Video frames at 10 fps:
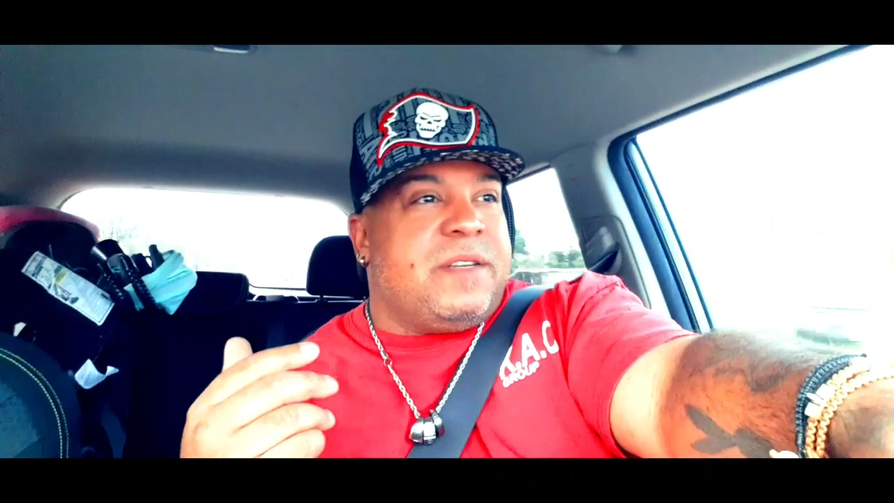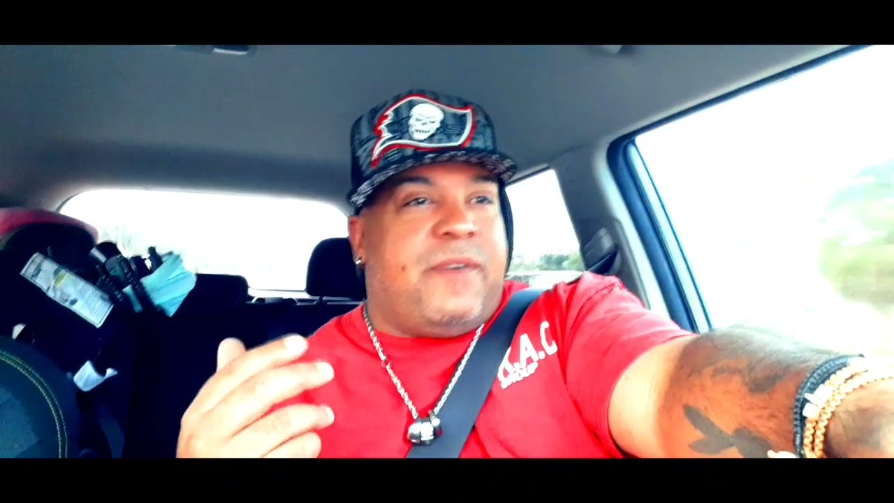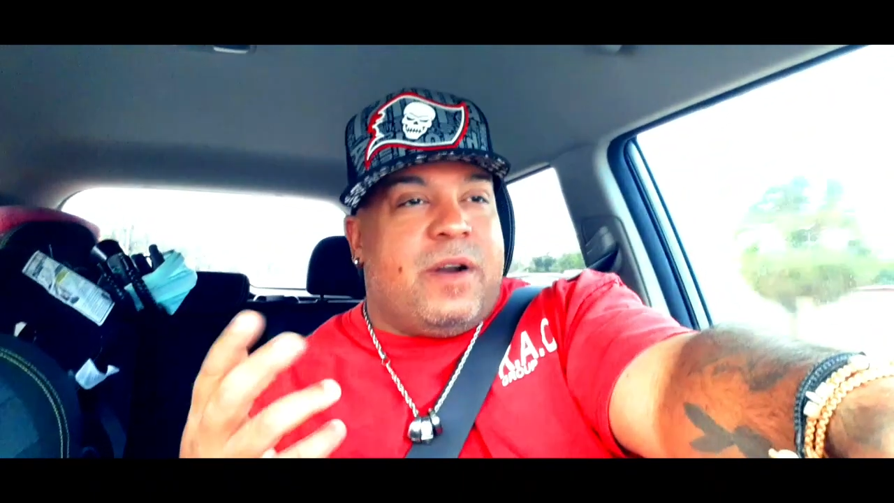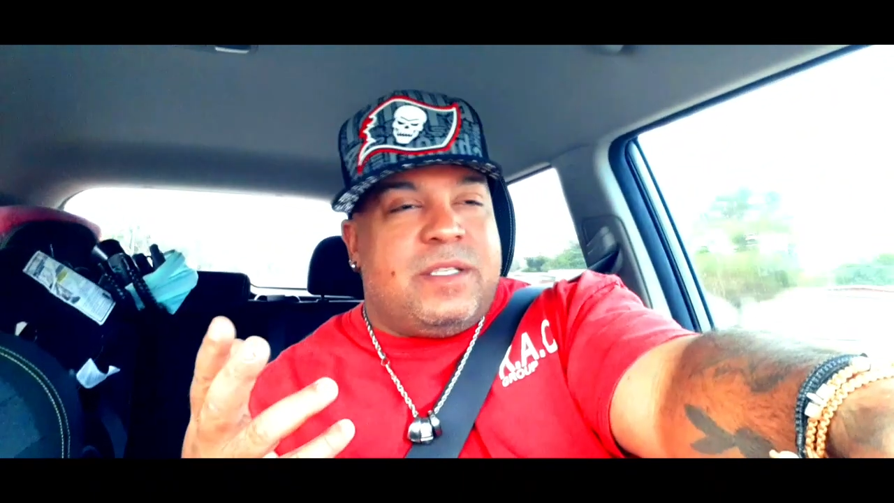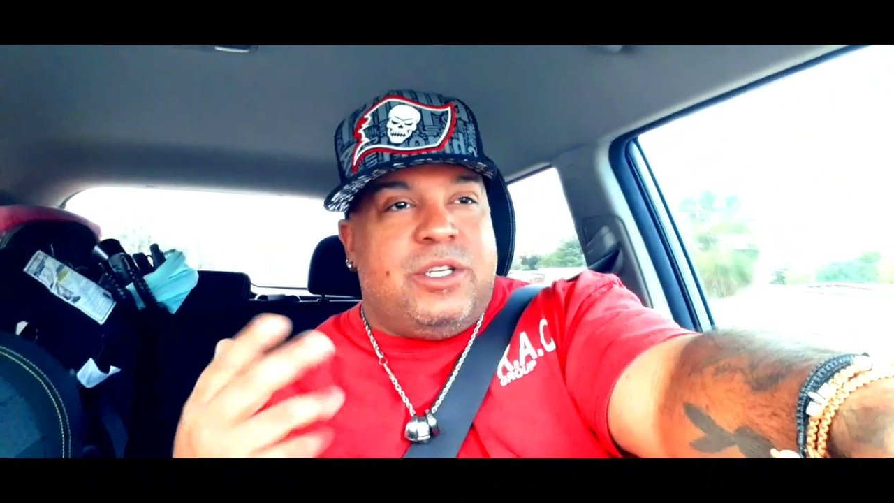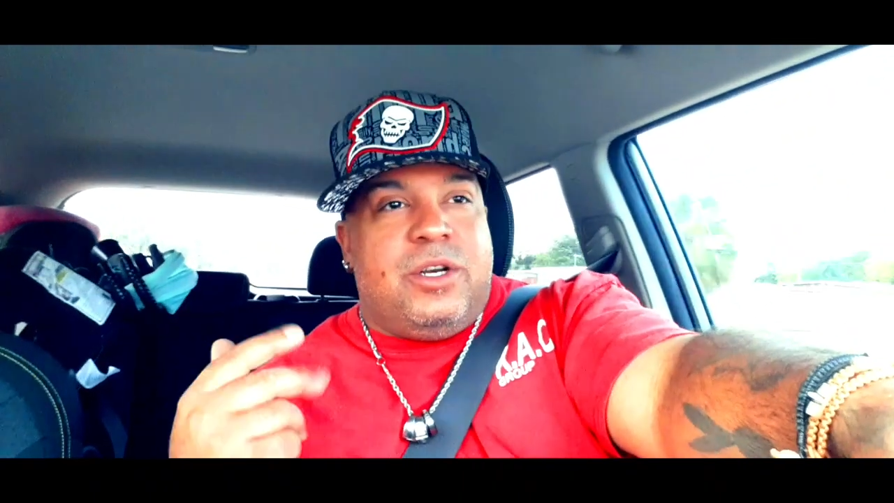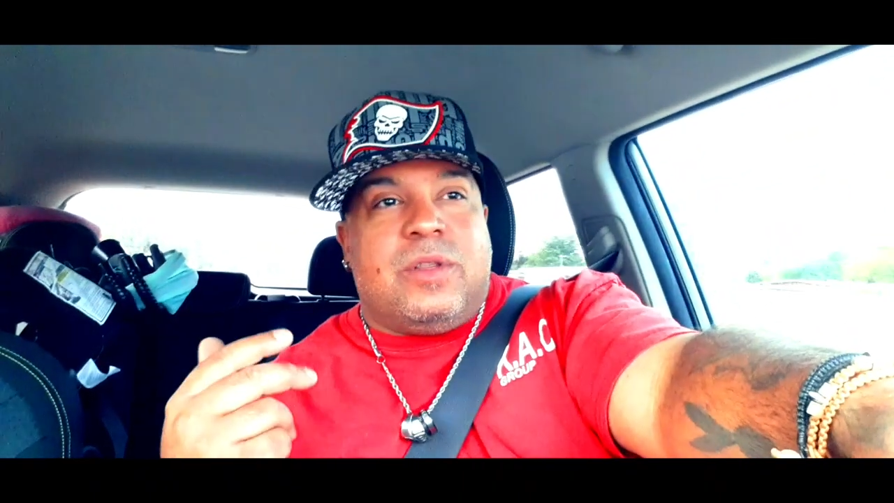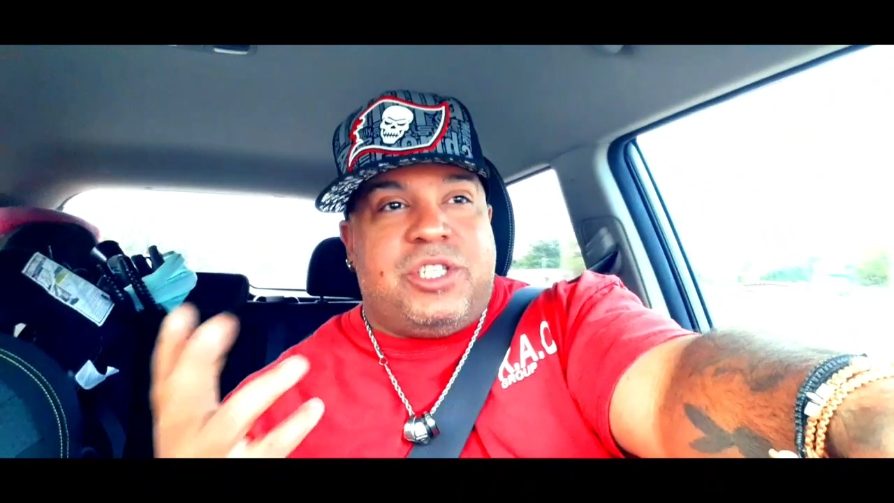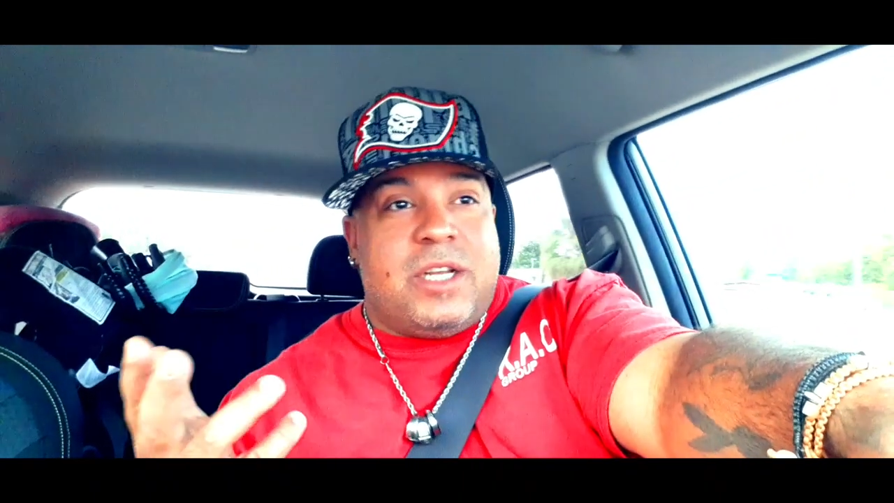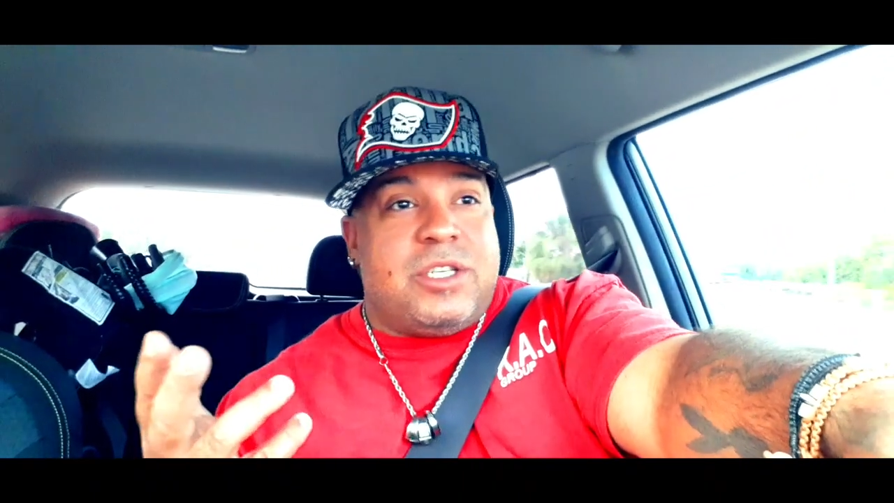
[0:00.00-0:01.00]
as far as you know
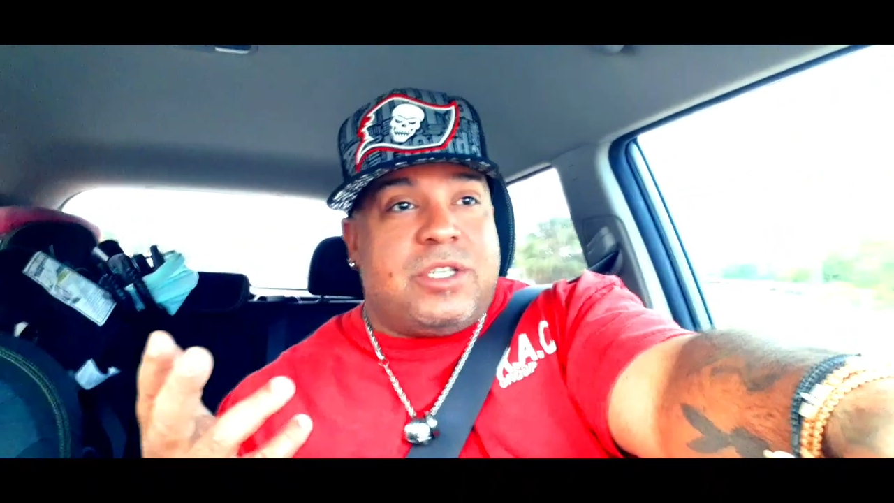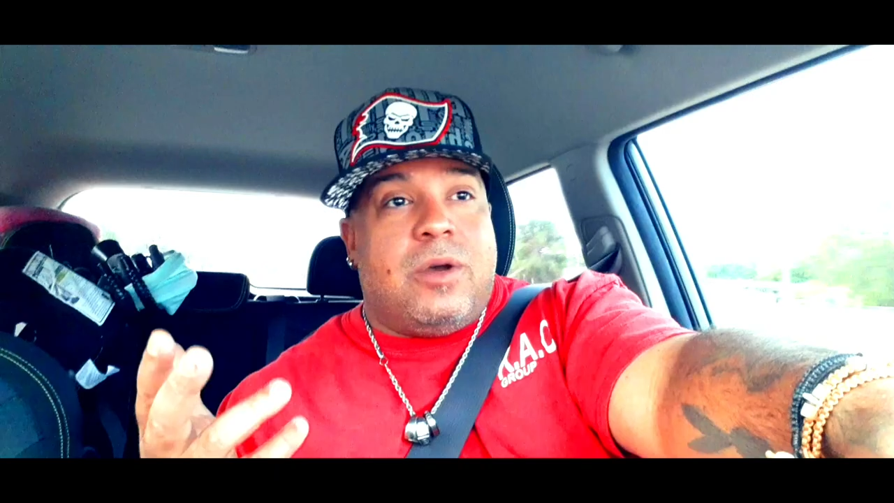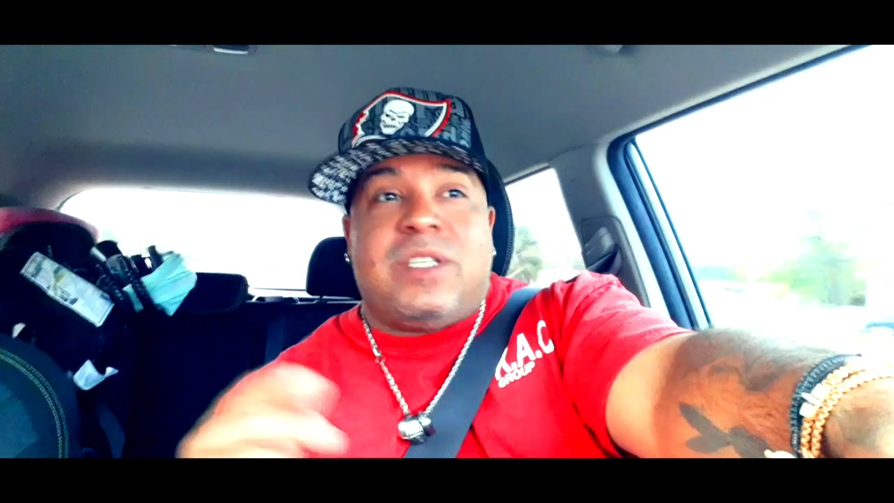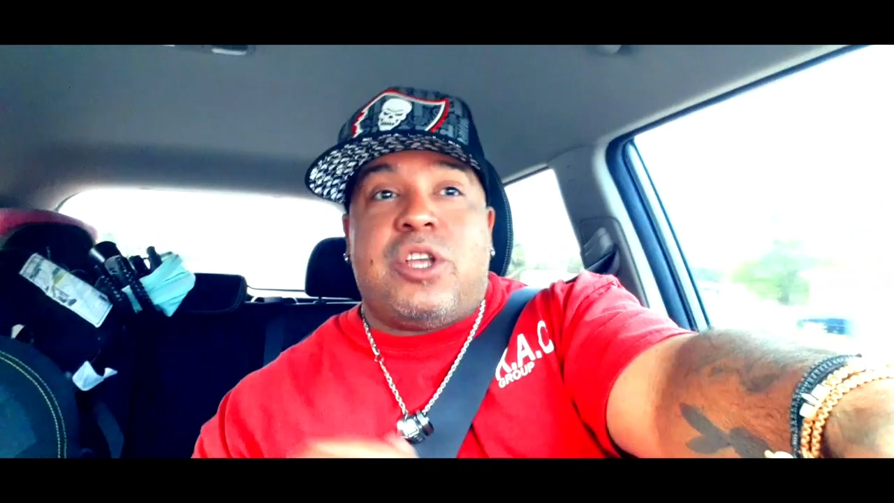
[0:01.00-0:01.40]
the judges go.